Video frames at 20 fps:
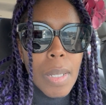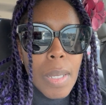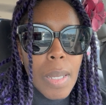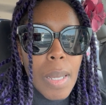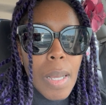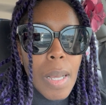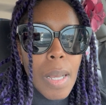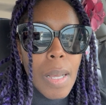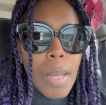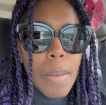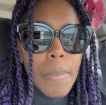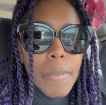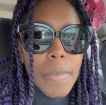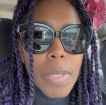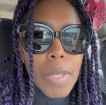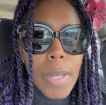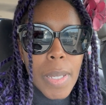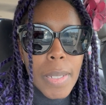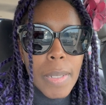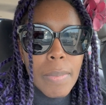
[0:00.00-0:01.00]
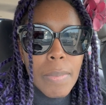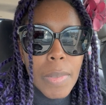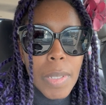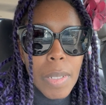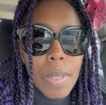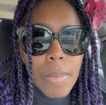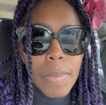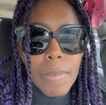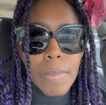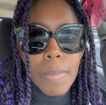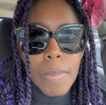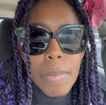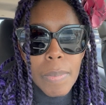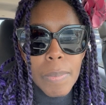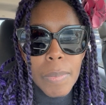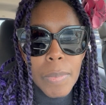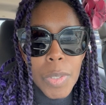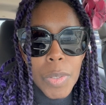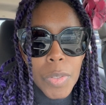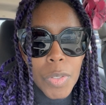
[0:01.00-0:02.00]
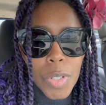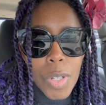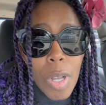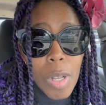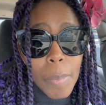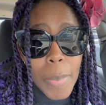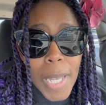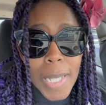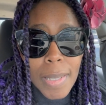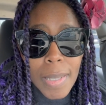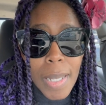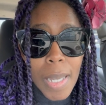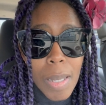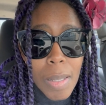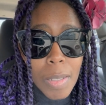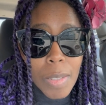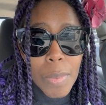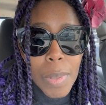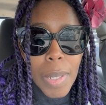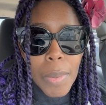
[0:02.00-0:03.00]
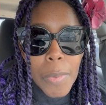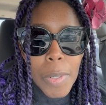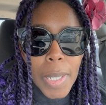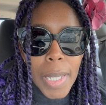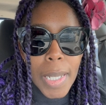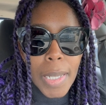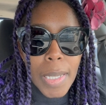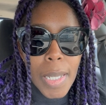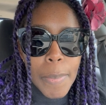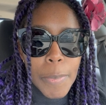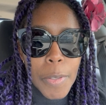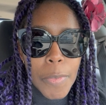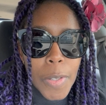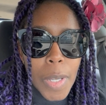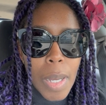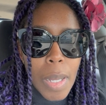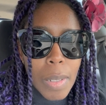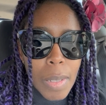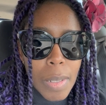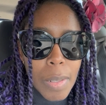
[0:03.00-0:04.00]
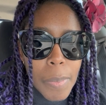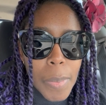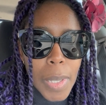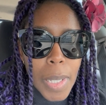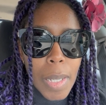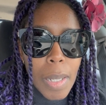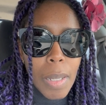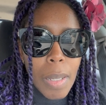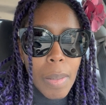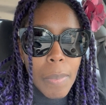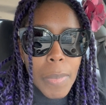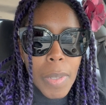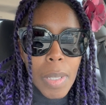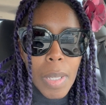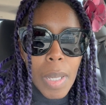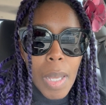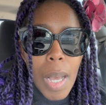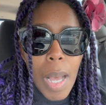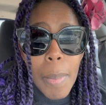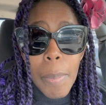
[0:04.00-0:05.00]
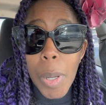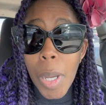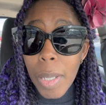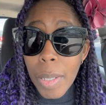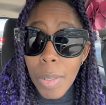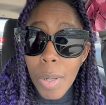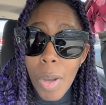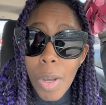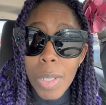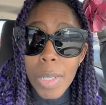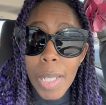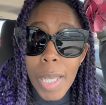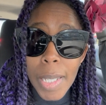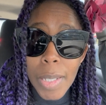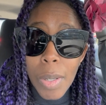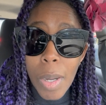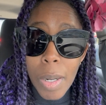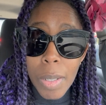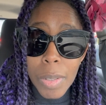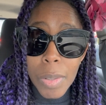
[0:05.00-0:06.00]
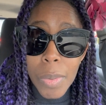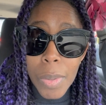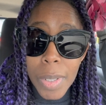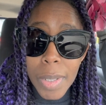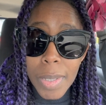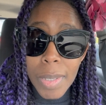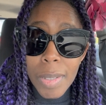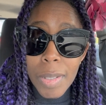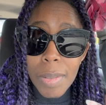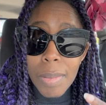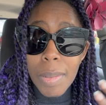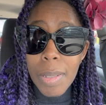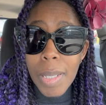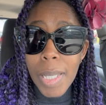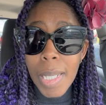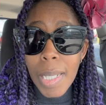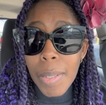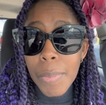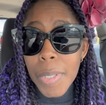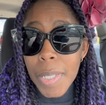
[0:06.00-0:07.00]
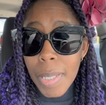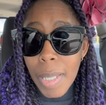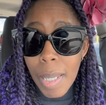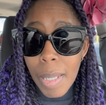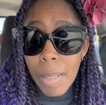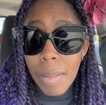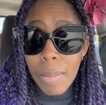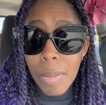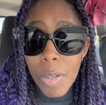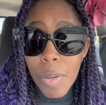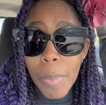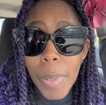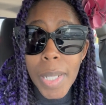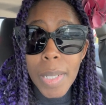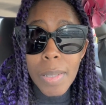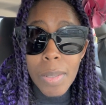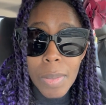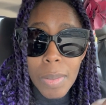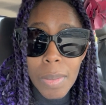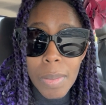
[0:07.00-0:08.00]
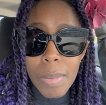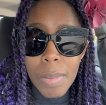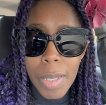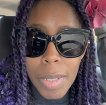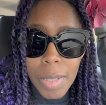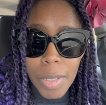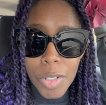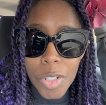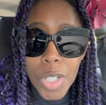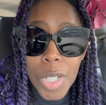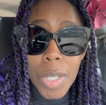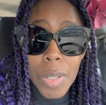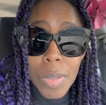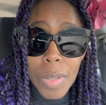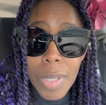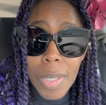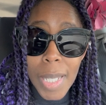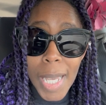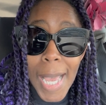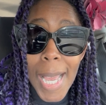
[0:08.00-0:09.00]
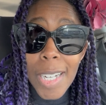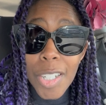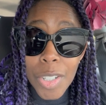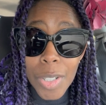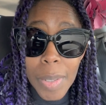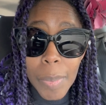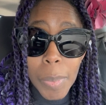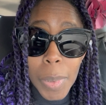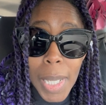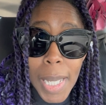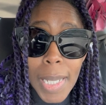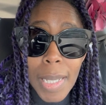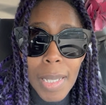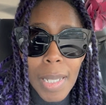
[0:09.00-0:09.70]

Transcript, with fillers: Um, so I, you know, use chalk pastels when I want to get depth of color, but um, I bought an online art course and the lady was saying her pencils like that she uses, they actually blend.